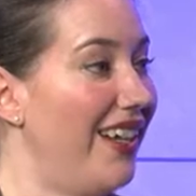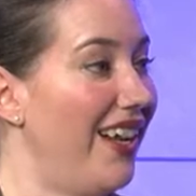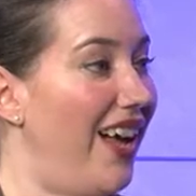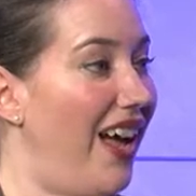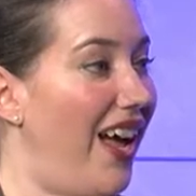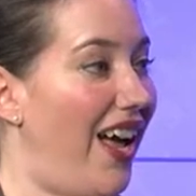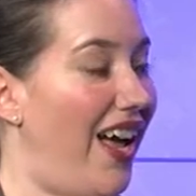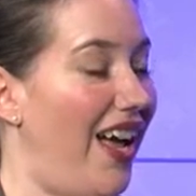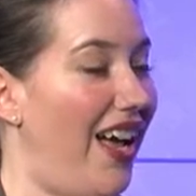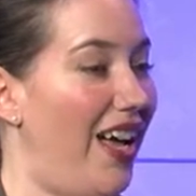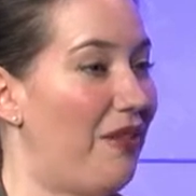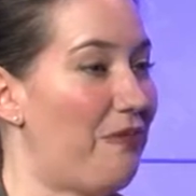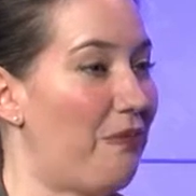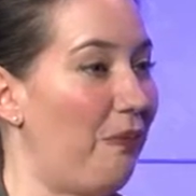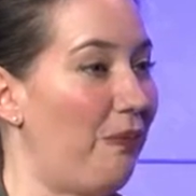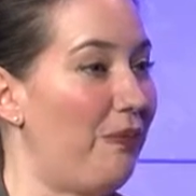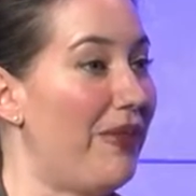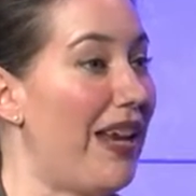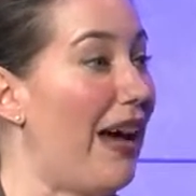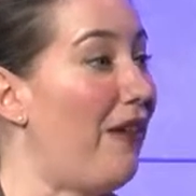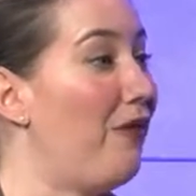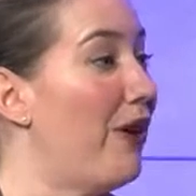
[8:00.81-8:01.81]

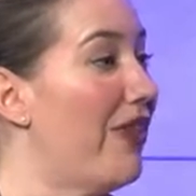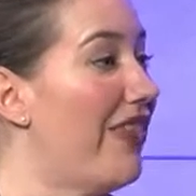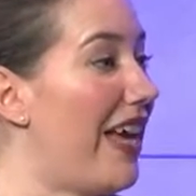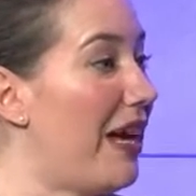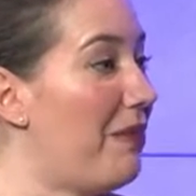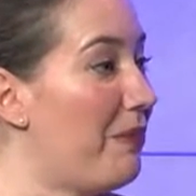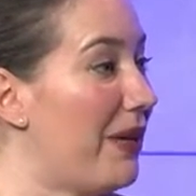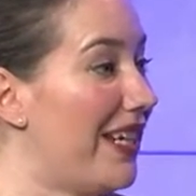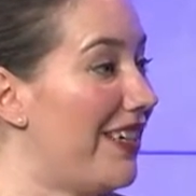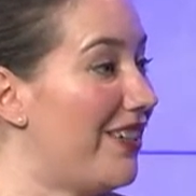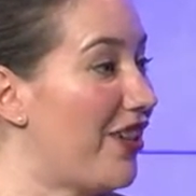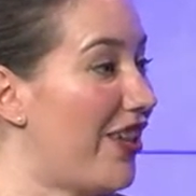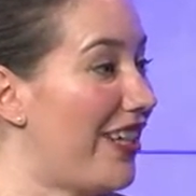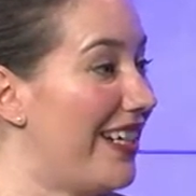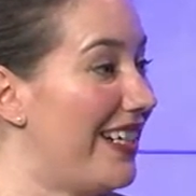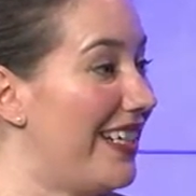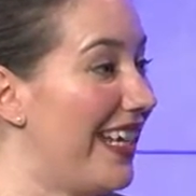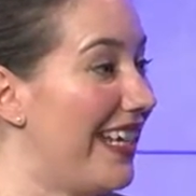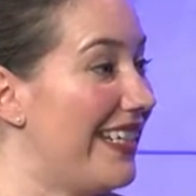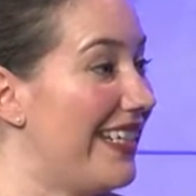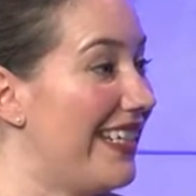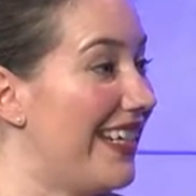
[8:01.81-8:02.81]
Now, what that means on a
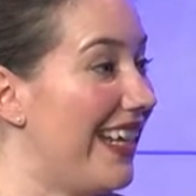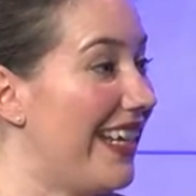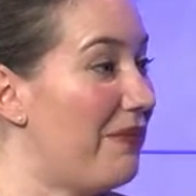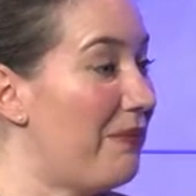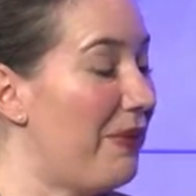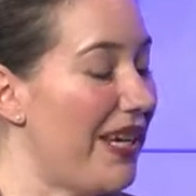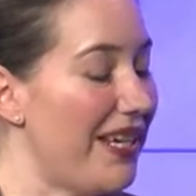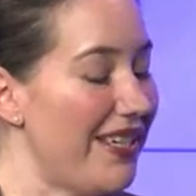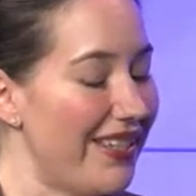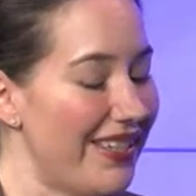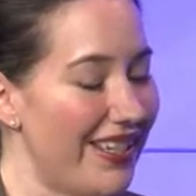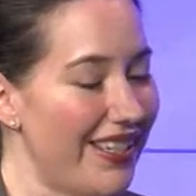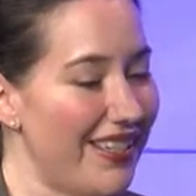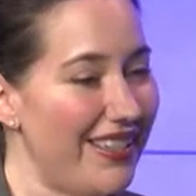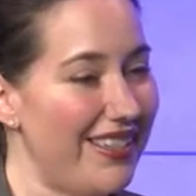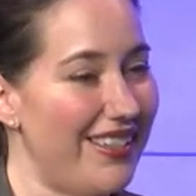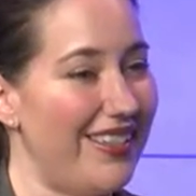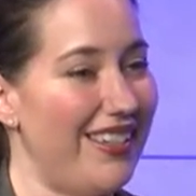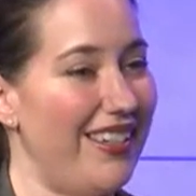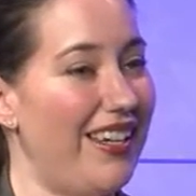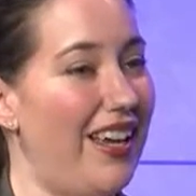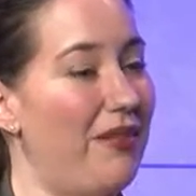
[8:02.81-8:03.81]
day-to-day
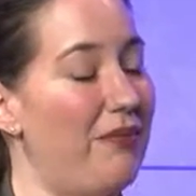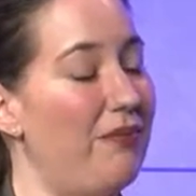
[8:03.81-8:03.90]
basis,